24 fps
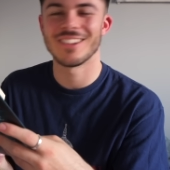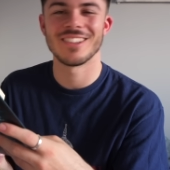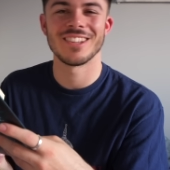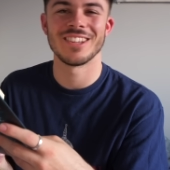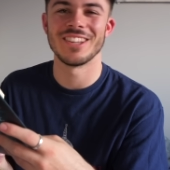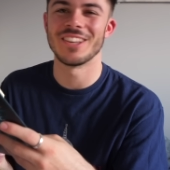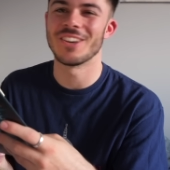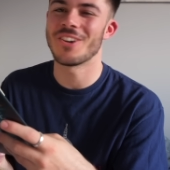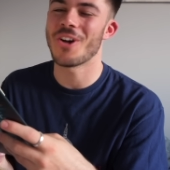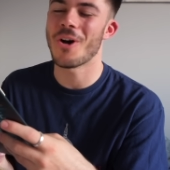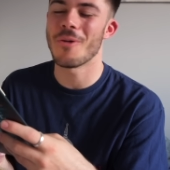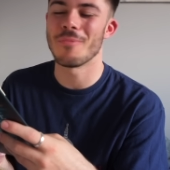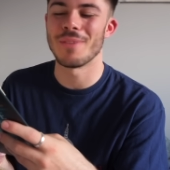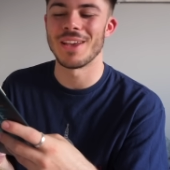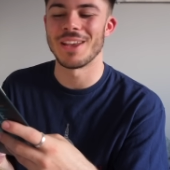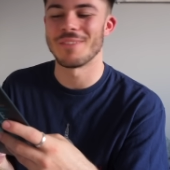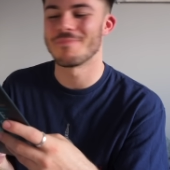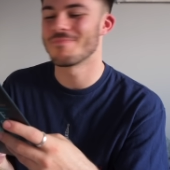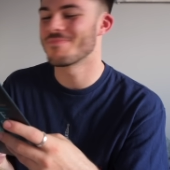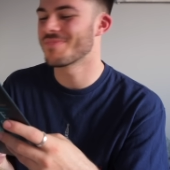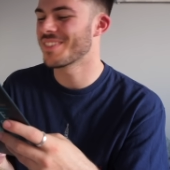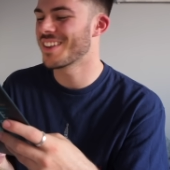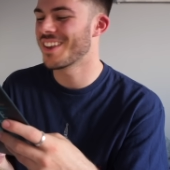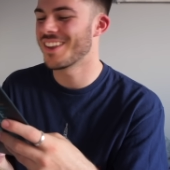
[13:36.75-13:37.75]
You got me.
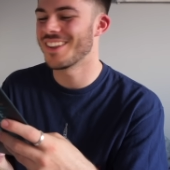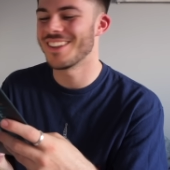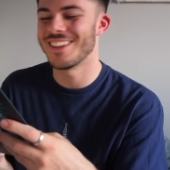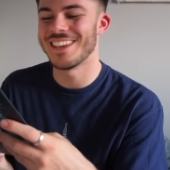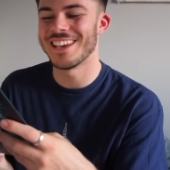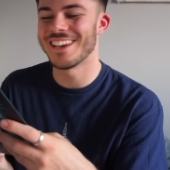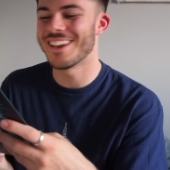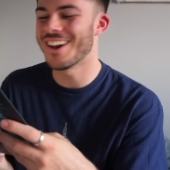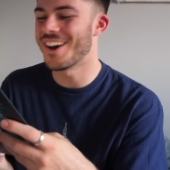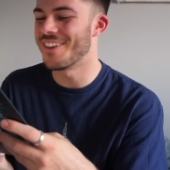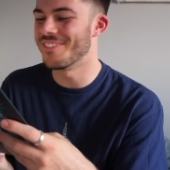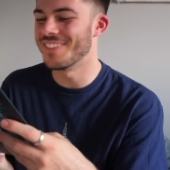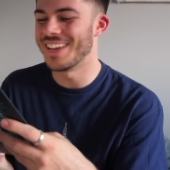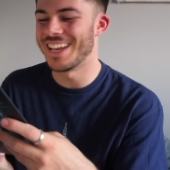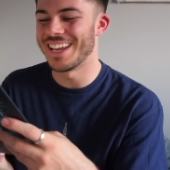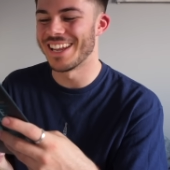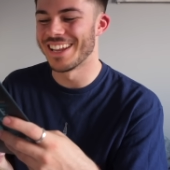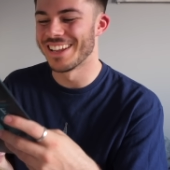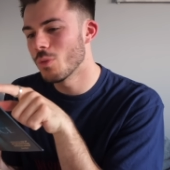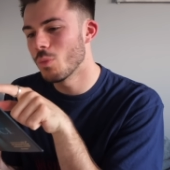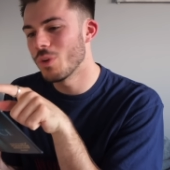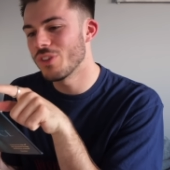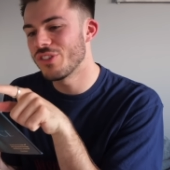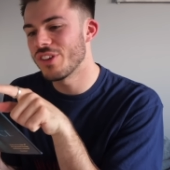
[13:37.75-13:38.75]
You got
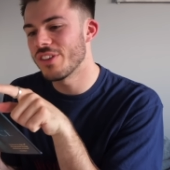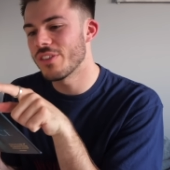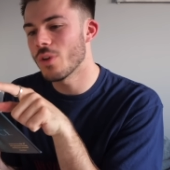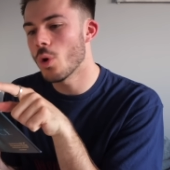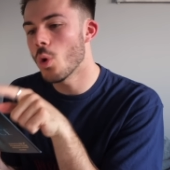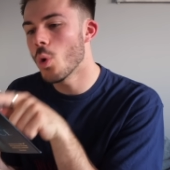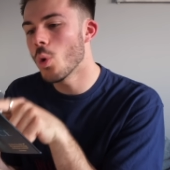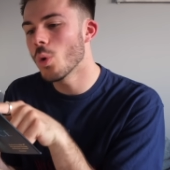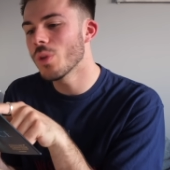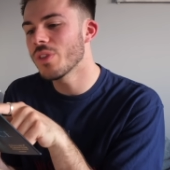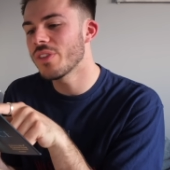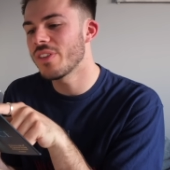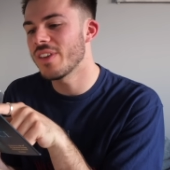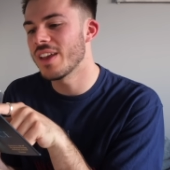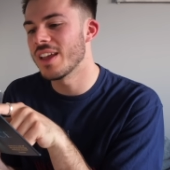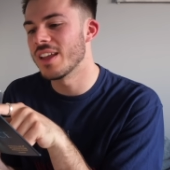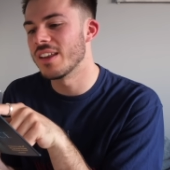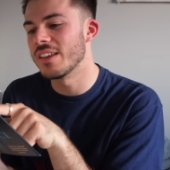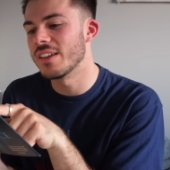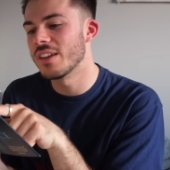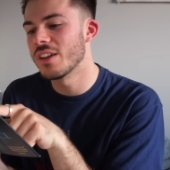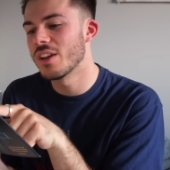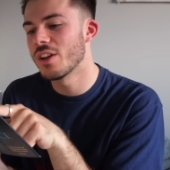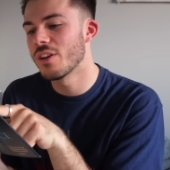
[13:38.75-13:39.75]
me. Which is
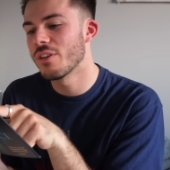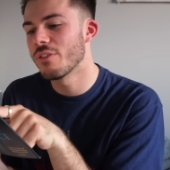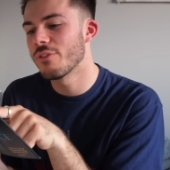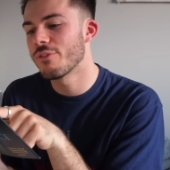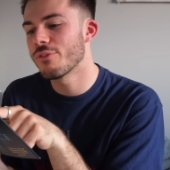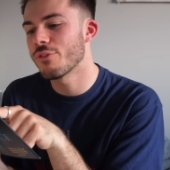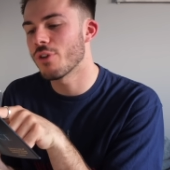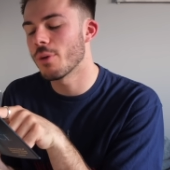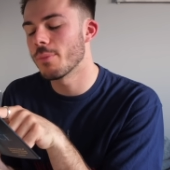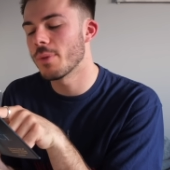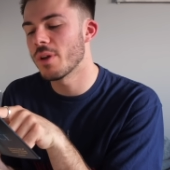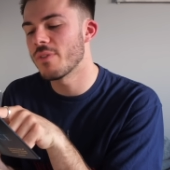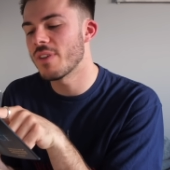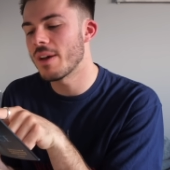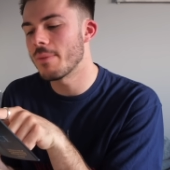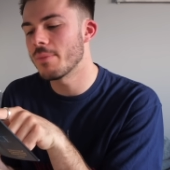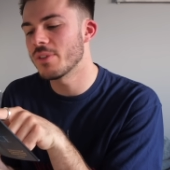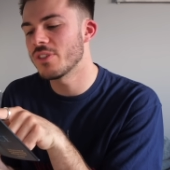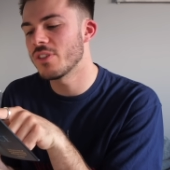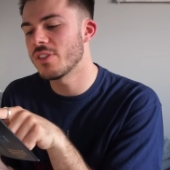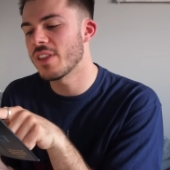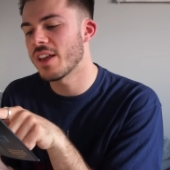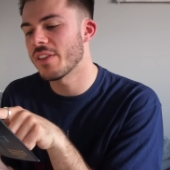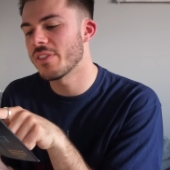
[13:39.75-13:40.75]
haunted from November
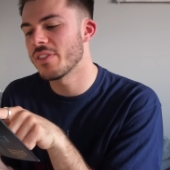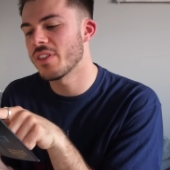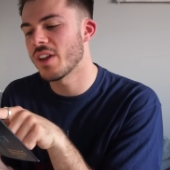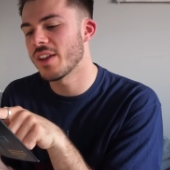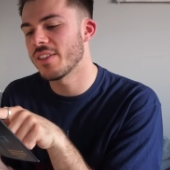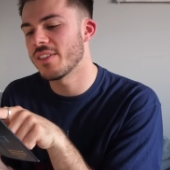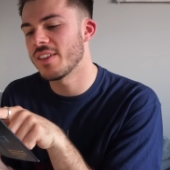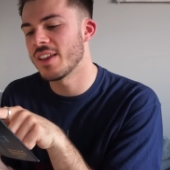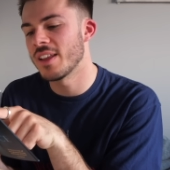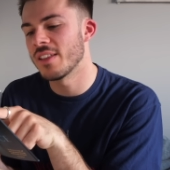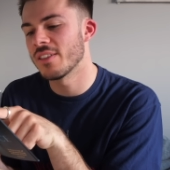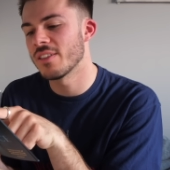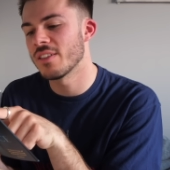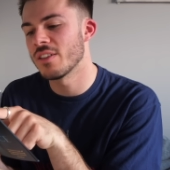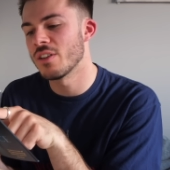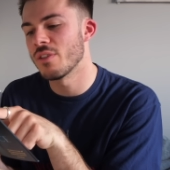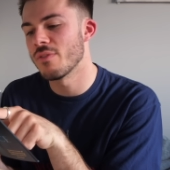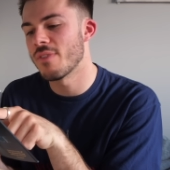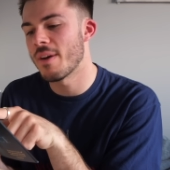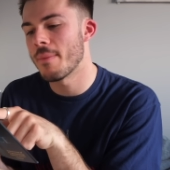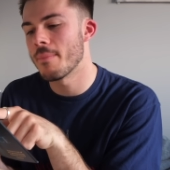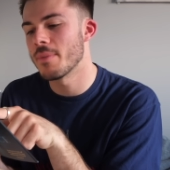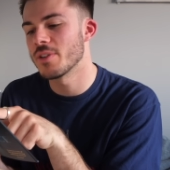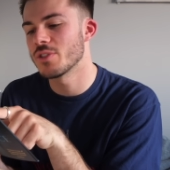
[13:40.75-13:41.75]
2019 to
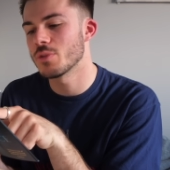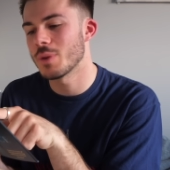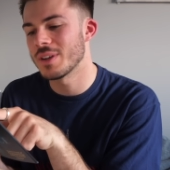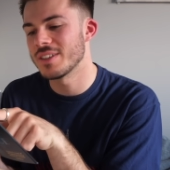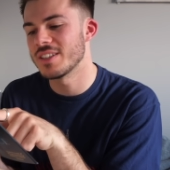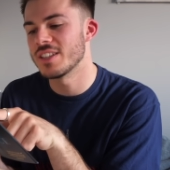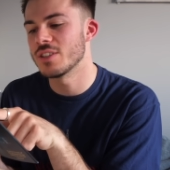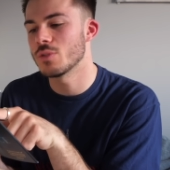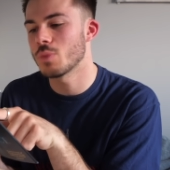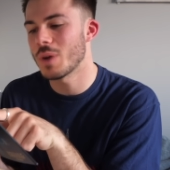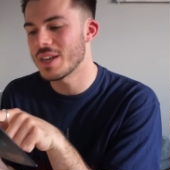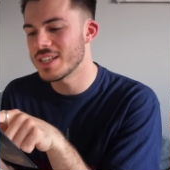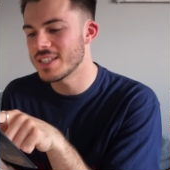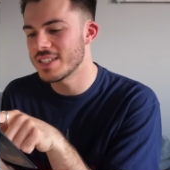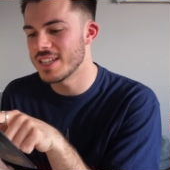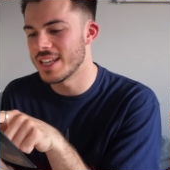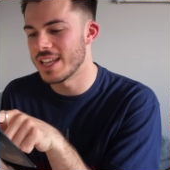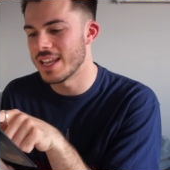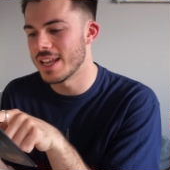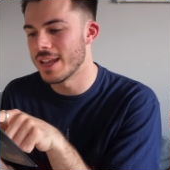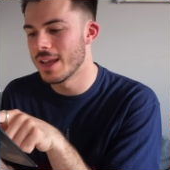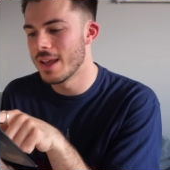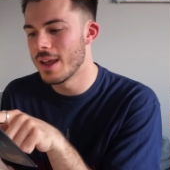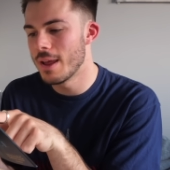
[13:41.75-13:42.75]
November
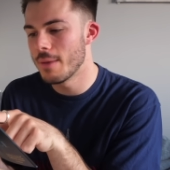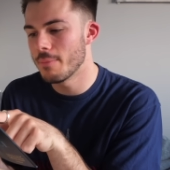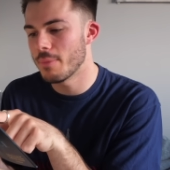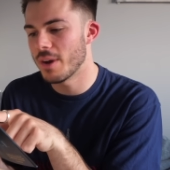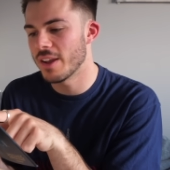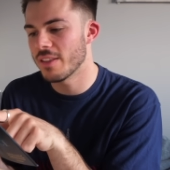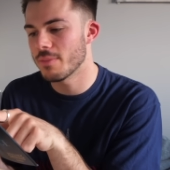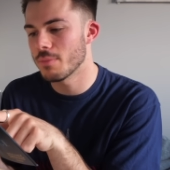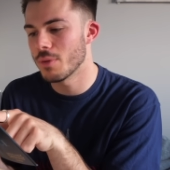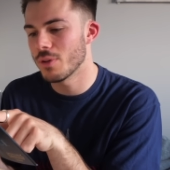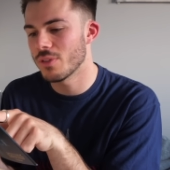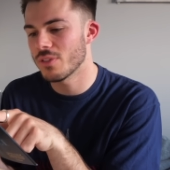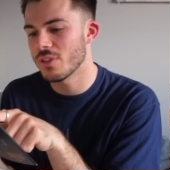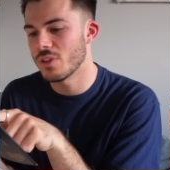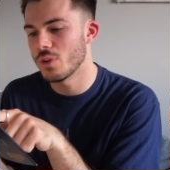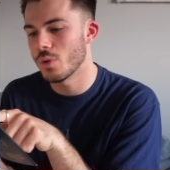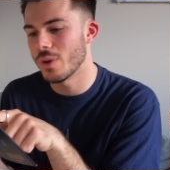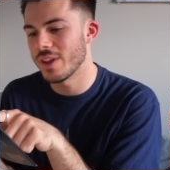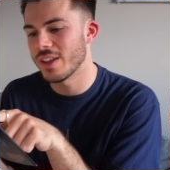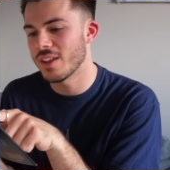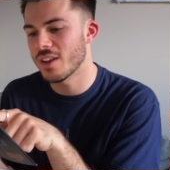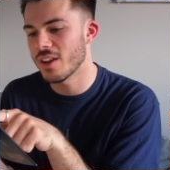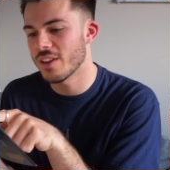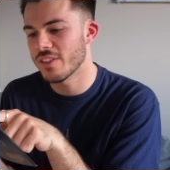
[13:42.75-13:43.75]
2020 by its most
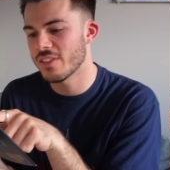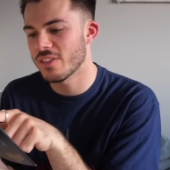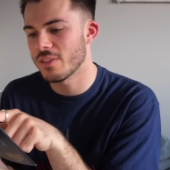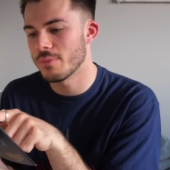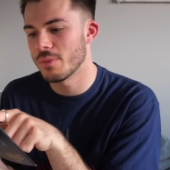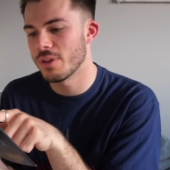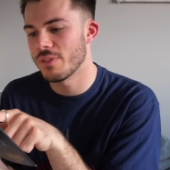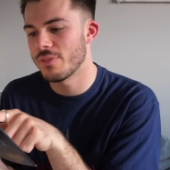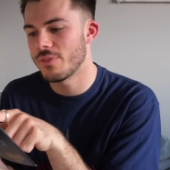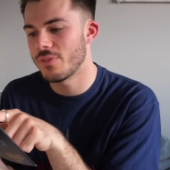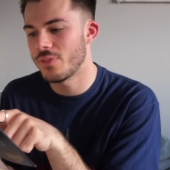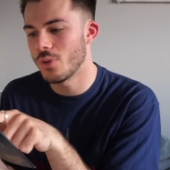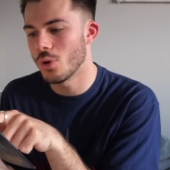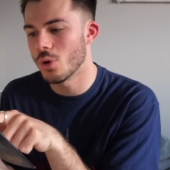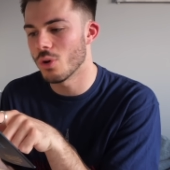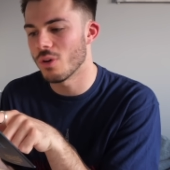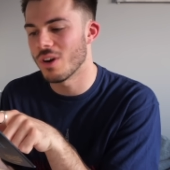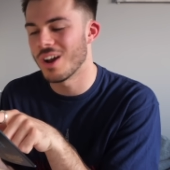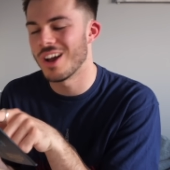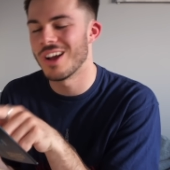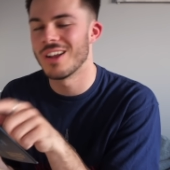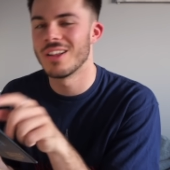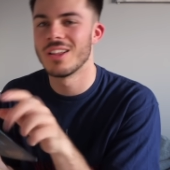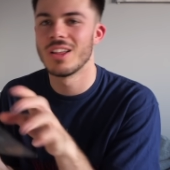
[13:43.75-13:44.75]
annoying customer,
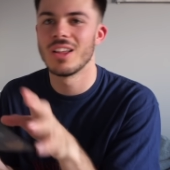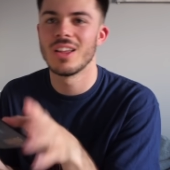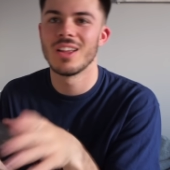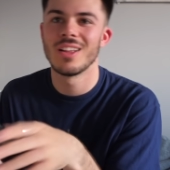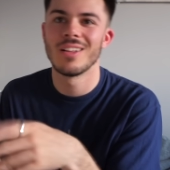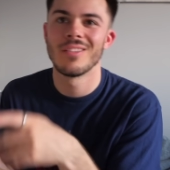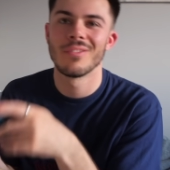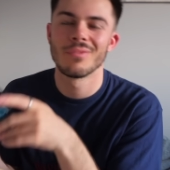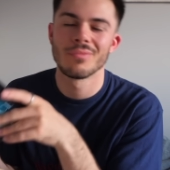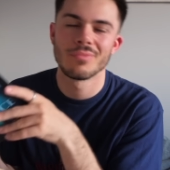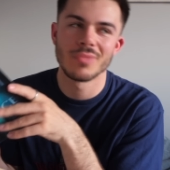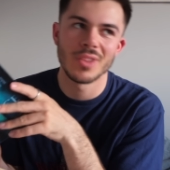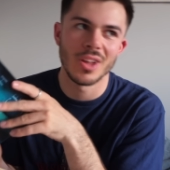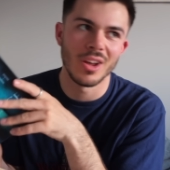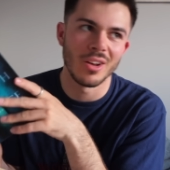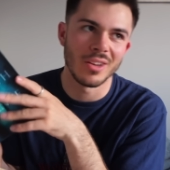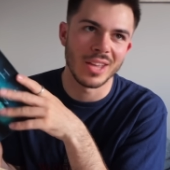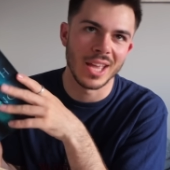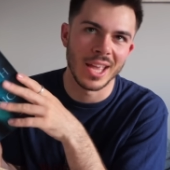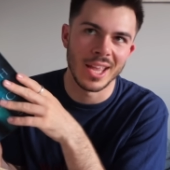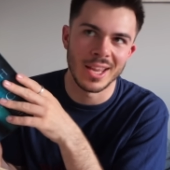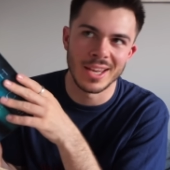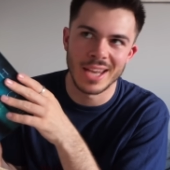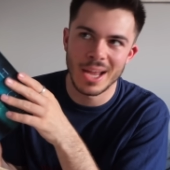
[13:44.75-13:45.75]
Flora
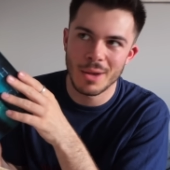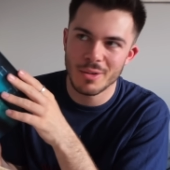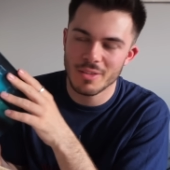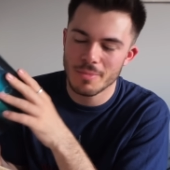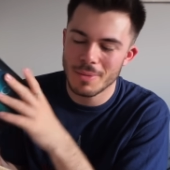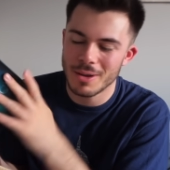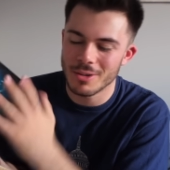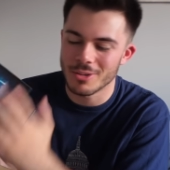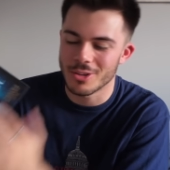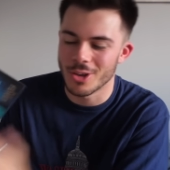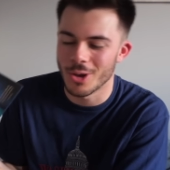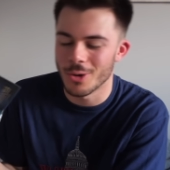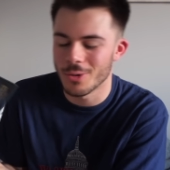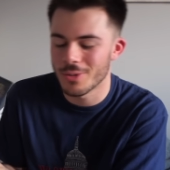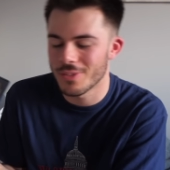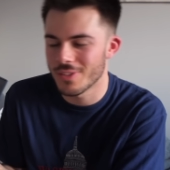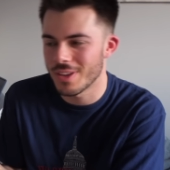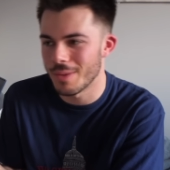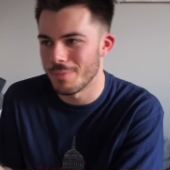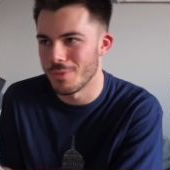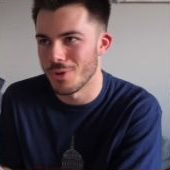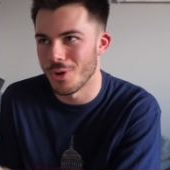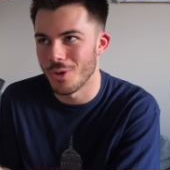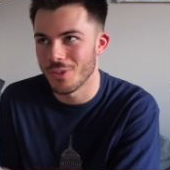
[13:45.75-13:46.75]
Okay, now it's about ghosts,
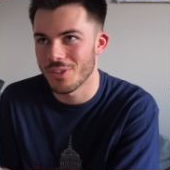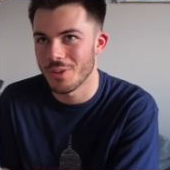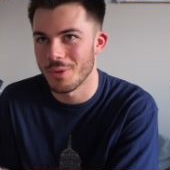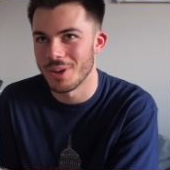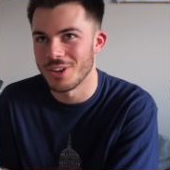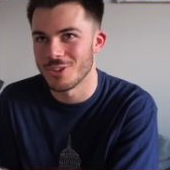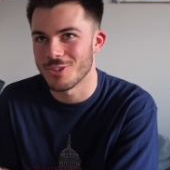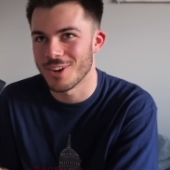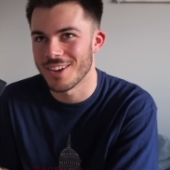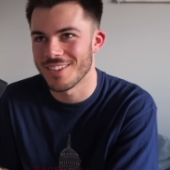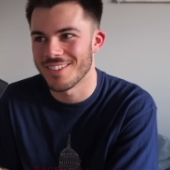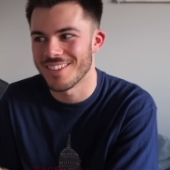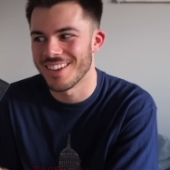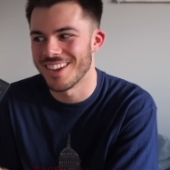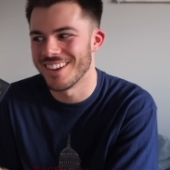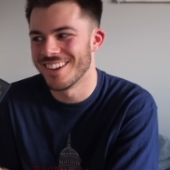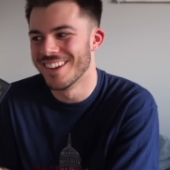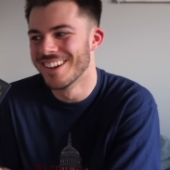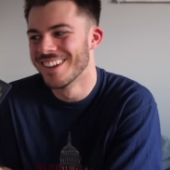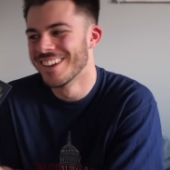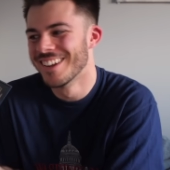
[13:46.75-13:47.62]
I'm not so interested.